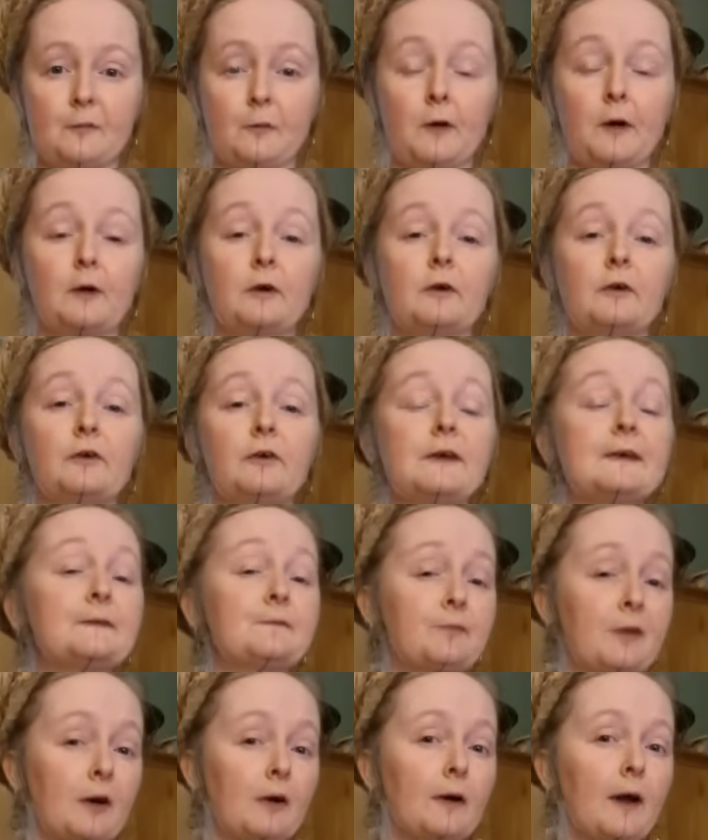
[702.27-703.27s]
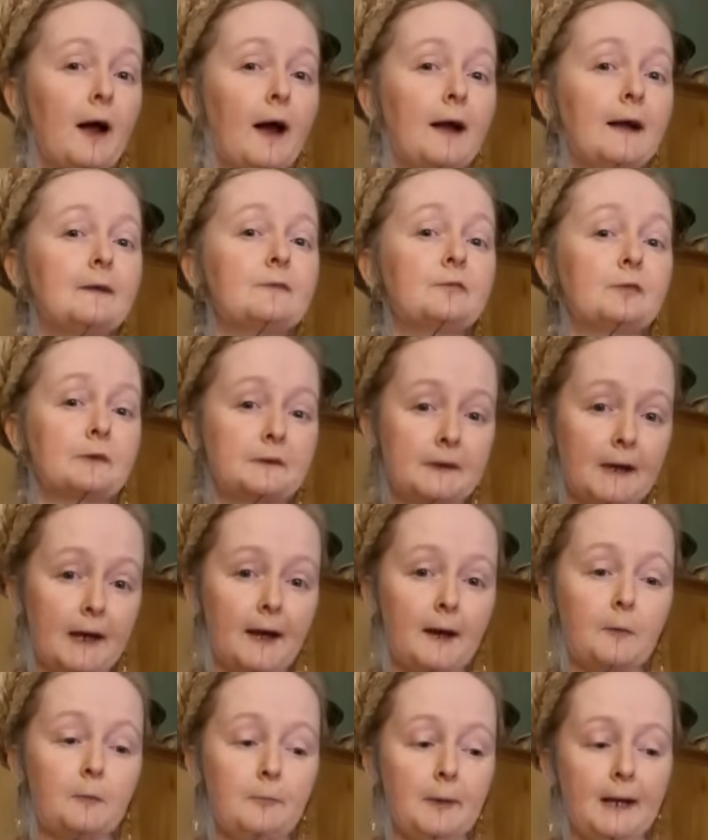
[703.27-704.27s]
400 degrees Fahrenheit for
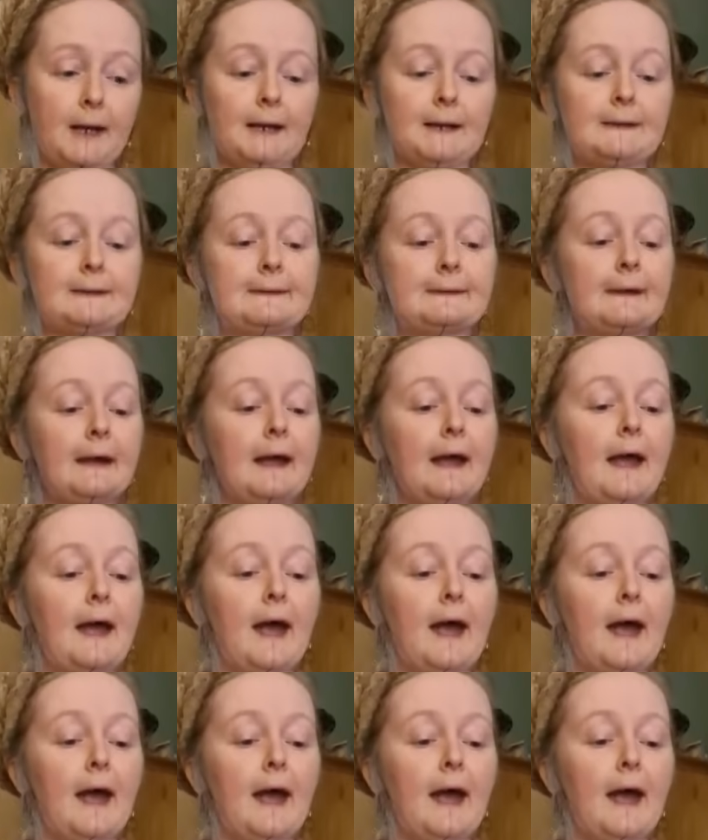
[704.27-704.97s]
10 minutes.